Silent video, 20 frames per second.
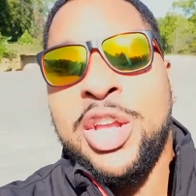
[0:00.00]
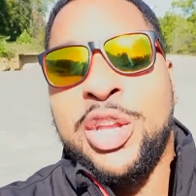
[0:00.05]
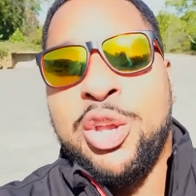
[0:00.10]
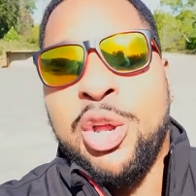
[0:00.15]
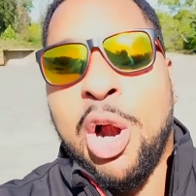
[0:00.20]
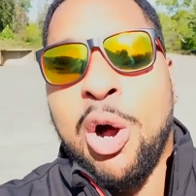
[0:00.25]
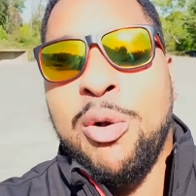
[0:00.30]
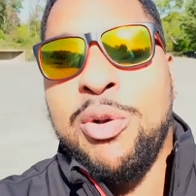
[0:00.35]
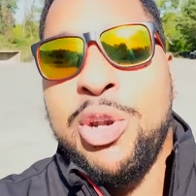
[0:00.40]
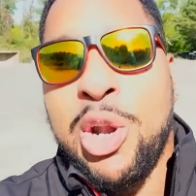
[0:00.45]

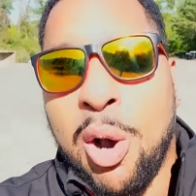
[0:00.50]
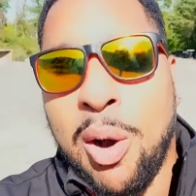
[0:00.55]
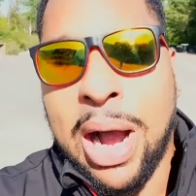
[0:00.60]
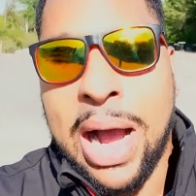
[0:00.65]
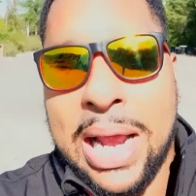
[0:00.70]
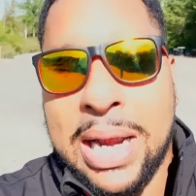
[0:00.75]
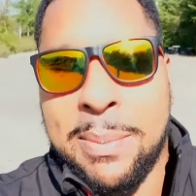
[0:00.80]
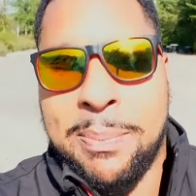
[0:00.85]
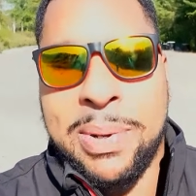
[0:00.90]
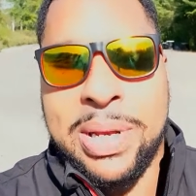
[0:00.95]
You don't know
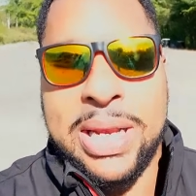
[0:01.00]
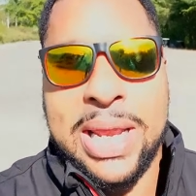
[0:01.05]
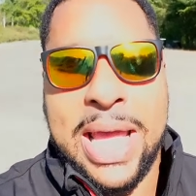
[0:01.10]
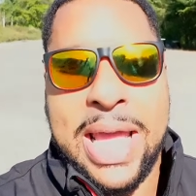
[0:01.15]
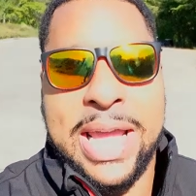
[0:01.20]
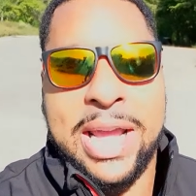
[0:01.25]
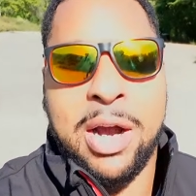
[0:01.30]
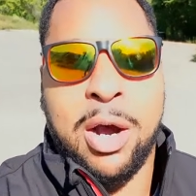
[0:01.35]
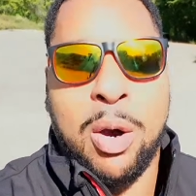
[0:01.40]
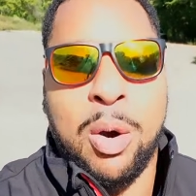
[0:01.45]
how to be the
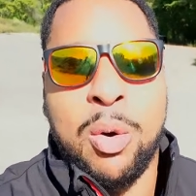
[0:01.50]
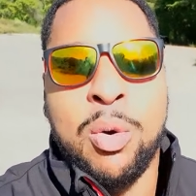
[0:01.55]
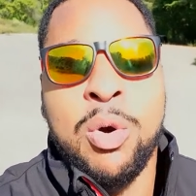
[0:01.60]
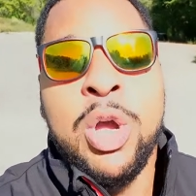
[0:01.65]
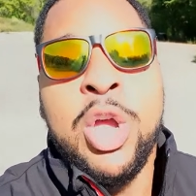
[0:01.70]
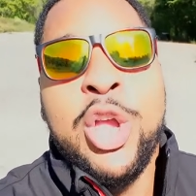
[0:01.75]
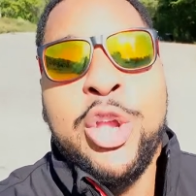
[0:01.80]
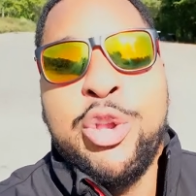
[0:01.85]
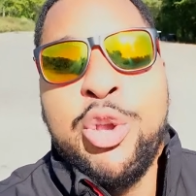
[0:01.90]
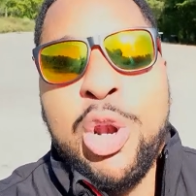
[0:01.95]

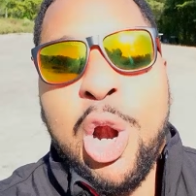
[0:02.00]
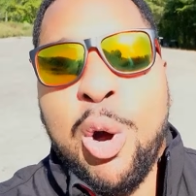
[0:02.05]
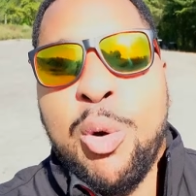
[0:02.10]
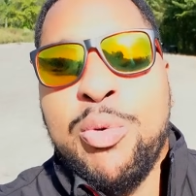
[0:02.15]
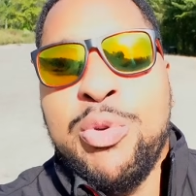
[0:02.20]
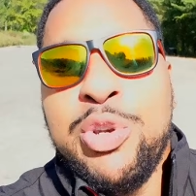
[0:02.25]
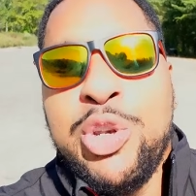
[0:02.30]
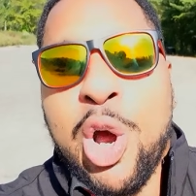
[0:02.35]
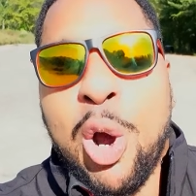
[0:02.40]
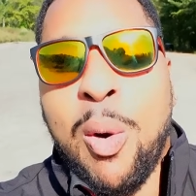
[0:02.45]
a-hole. You
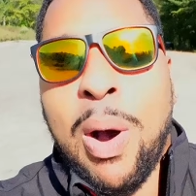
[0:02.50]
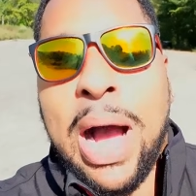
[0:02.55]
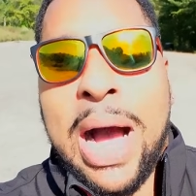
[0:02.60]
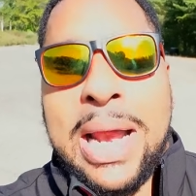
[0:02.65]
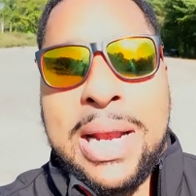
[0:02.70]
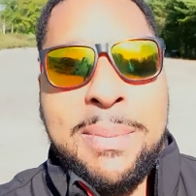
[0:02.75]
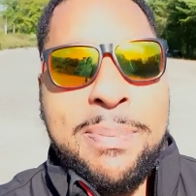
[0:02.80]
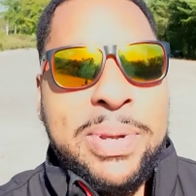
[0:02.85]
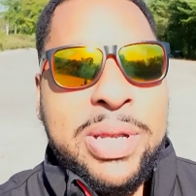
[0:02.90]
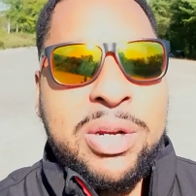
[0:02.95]
don't know
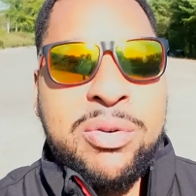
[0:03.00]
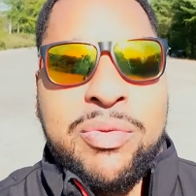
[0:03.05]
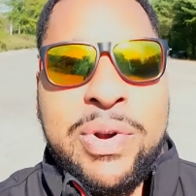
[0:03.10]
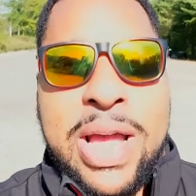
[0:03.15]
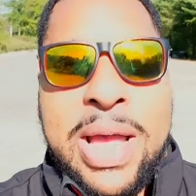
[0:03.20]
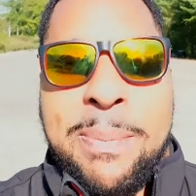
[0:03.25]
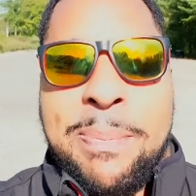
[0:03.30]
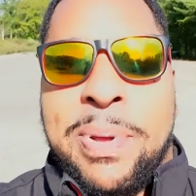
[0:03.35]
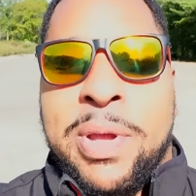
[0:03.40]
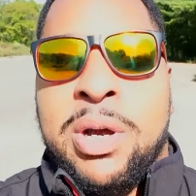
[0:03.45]
how to be the
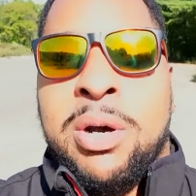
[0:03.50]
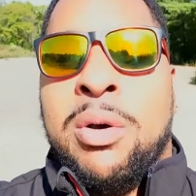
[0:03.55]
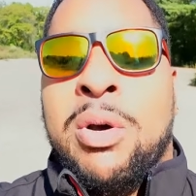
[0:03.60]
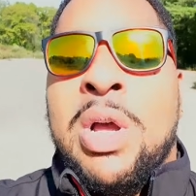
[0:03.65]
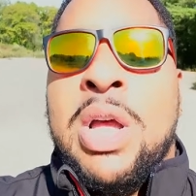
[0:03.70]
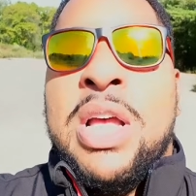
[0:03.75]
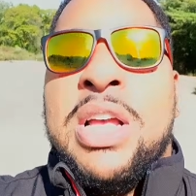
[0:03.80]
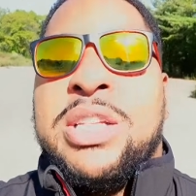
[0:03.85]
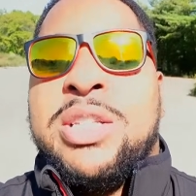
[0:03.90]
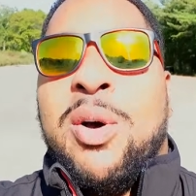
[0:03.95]
red pill.
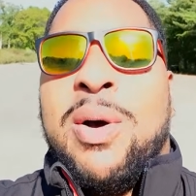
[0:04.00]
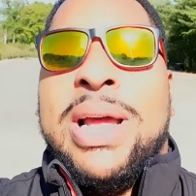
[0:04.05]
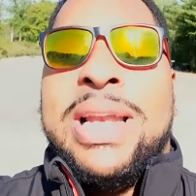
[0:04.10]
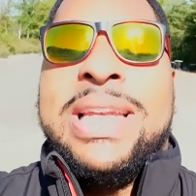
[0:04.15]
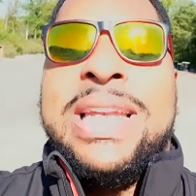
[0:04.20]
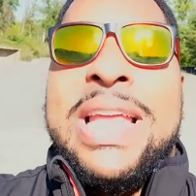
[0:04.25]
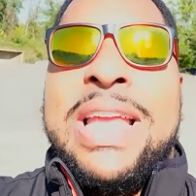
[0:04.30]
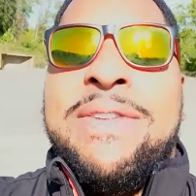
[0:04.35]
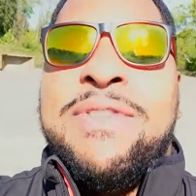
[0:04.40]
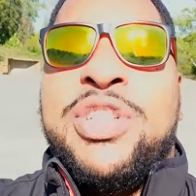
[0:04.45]
So it
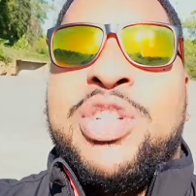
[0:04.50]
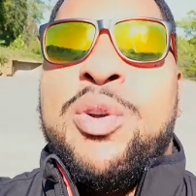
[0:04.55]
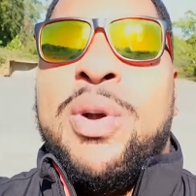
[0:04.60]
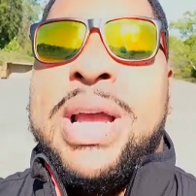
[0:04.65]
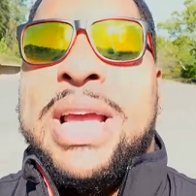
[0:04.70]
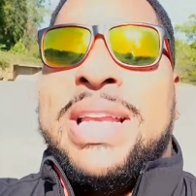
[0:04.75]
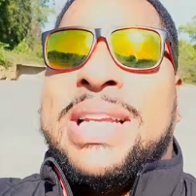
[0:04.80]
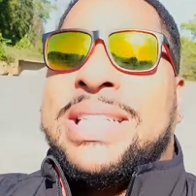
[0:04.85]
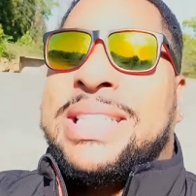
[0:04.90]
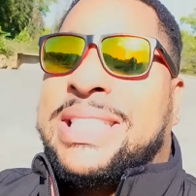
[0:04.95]
leaves you
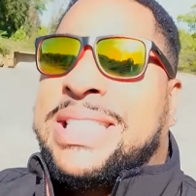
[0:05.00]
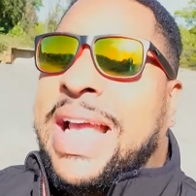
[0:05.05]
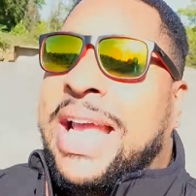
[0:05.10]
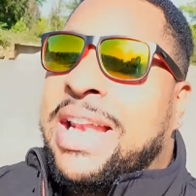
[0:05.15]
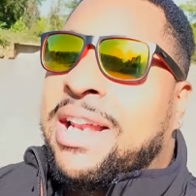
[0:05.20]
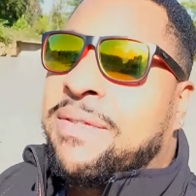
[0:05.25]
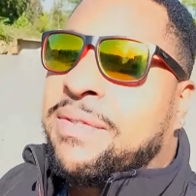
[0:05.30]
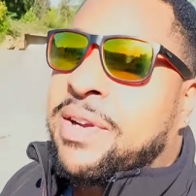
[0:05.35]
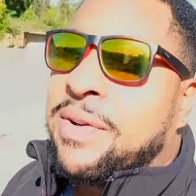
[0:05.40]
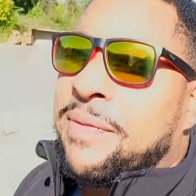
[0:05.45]
in a
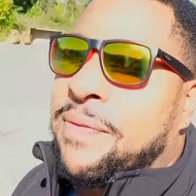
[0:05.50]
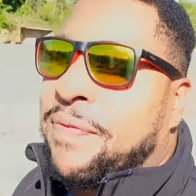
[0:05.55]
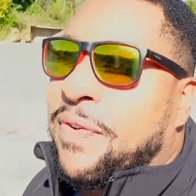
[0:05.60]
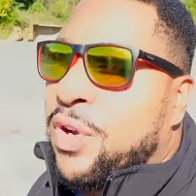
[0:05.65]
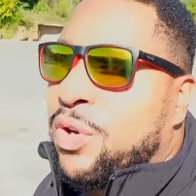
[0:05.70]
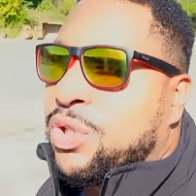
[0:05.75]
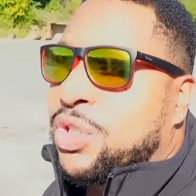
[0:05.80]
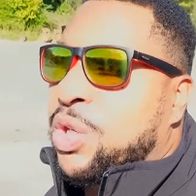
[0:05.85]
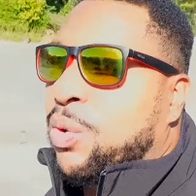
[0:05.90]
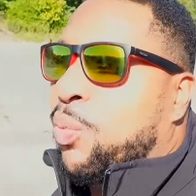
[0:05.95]
state of
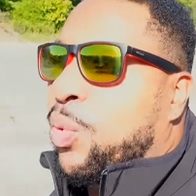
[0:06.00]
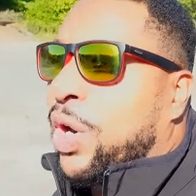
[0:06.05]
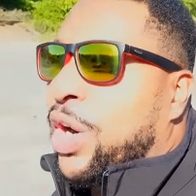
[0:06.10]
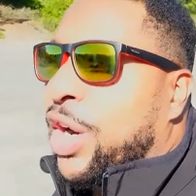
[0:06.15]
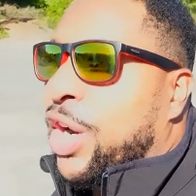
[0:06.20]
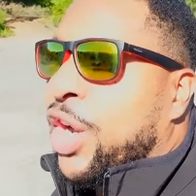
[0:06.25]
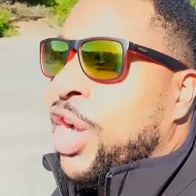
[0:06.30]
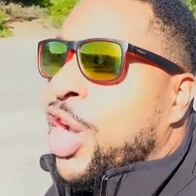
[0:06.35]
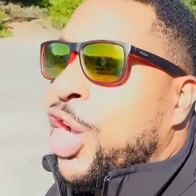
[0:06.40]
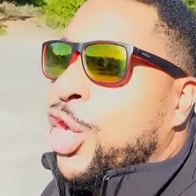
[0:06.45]
confusion
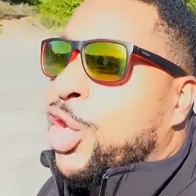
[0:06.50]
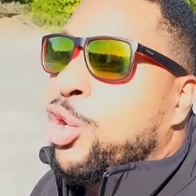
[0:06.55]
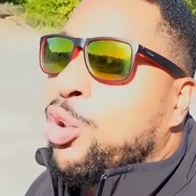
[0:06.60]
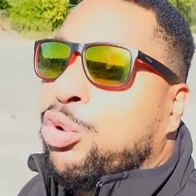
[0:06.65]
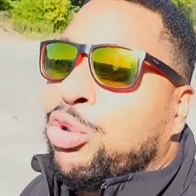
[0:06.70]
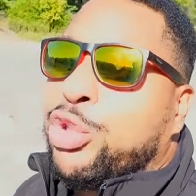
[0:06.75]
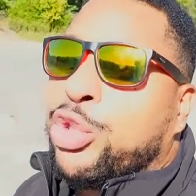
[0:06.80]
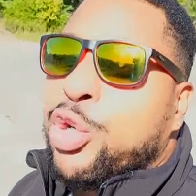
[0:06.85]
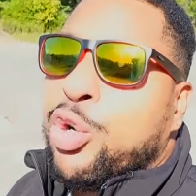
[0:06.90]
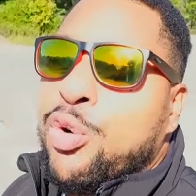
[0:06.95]
where
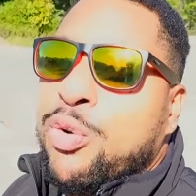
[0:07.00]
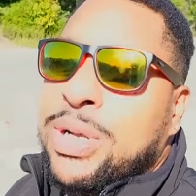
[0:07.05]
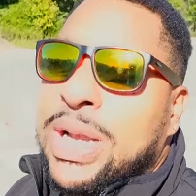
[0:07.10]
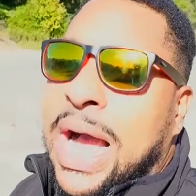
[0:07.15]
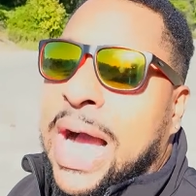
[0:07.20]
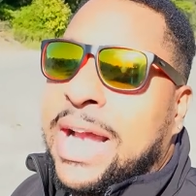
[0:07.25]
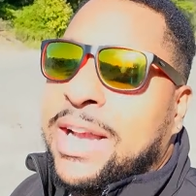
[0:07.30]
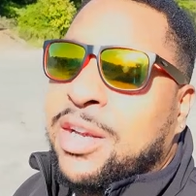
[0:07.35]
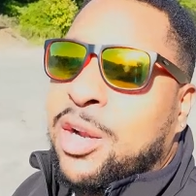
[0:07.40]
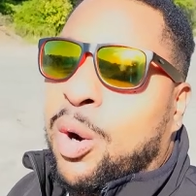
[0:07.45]
you do
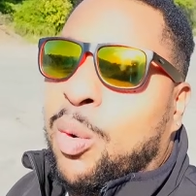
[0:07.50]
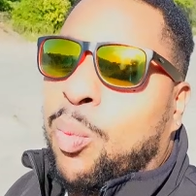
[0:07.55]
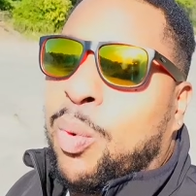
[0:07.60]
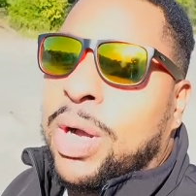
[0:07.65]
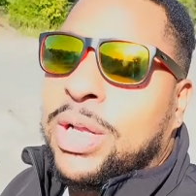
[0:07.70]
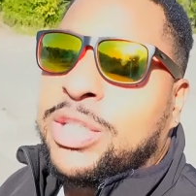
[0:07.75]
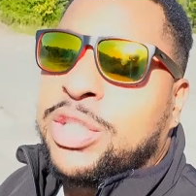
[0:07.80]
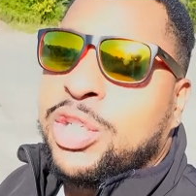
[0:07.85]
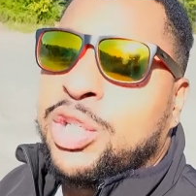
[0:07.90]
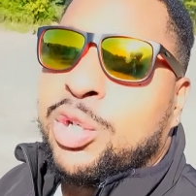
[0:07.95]
not know
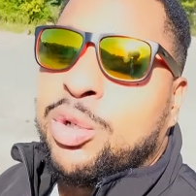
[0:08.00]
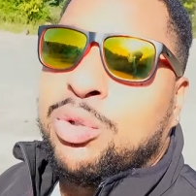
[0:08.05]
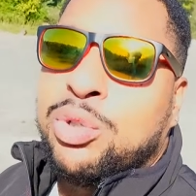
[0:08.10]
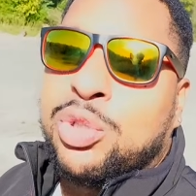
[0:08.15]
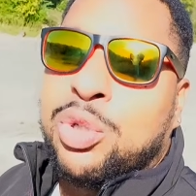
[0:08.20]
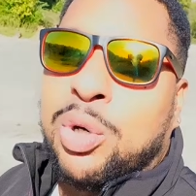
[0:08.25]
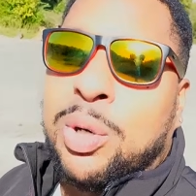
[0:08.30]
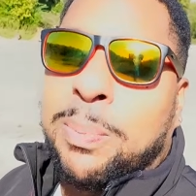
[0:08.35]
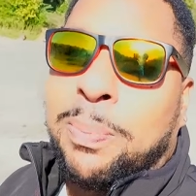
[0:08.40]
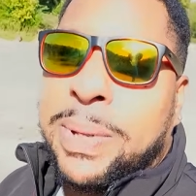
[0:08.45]
what to do
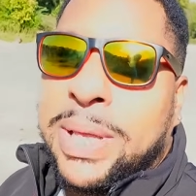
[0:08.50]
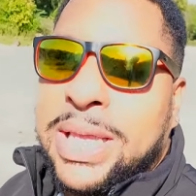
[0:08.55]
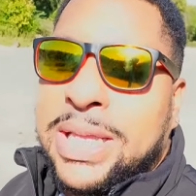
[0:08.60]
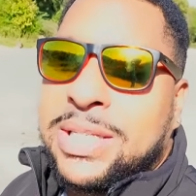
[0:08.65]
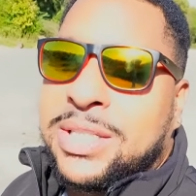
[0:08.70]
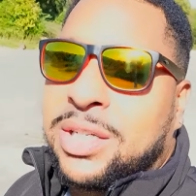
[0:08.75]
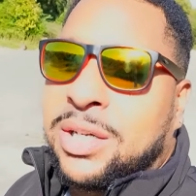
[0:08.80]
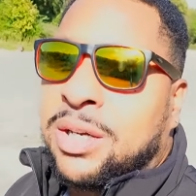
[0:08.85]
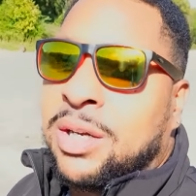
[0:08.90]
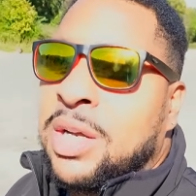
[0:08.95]
to
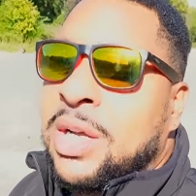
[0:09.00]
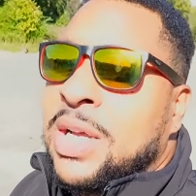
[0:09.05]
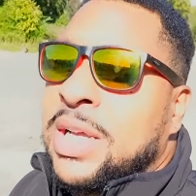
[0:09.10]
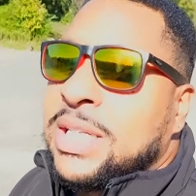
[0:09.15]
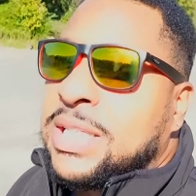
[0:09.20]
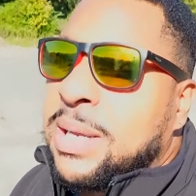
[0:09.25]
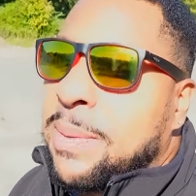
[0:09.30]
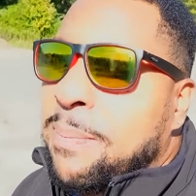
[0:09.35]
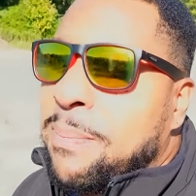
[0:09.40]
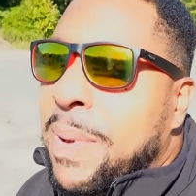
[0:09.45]
appease her,
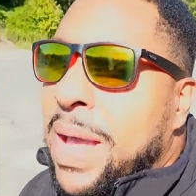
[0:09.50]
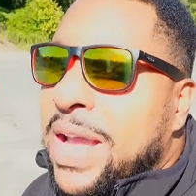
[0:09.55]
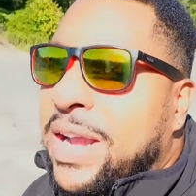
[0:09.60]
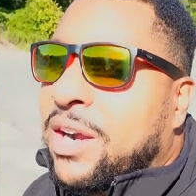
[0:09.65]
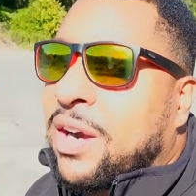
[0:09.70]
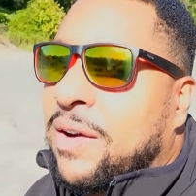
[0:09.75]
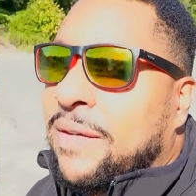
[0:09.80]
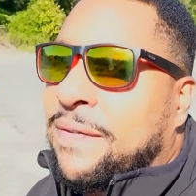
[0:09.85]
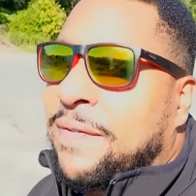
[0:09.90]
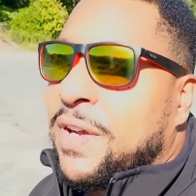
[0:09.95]
to
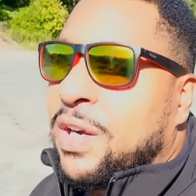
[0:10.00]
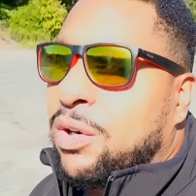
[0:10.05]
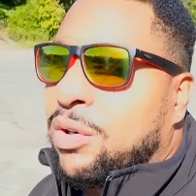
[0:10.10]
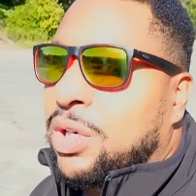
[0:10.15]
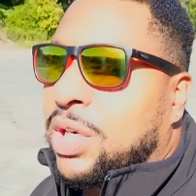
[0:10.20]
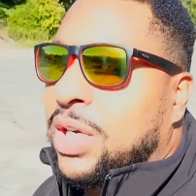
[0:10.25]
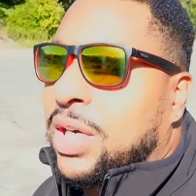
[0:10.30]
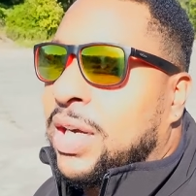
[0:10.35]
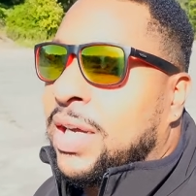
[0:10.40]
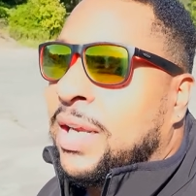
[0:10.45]
make her feel
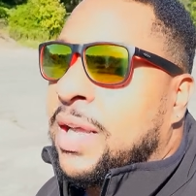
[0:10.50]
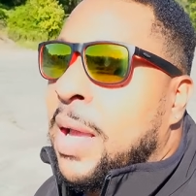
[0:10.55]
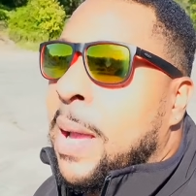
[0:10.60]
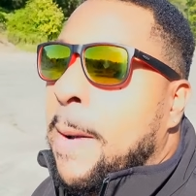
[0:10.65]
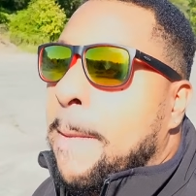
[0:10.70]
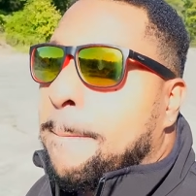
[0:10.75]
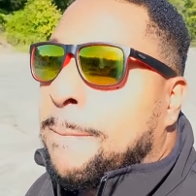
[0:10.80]
good.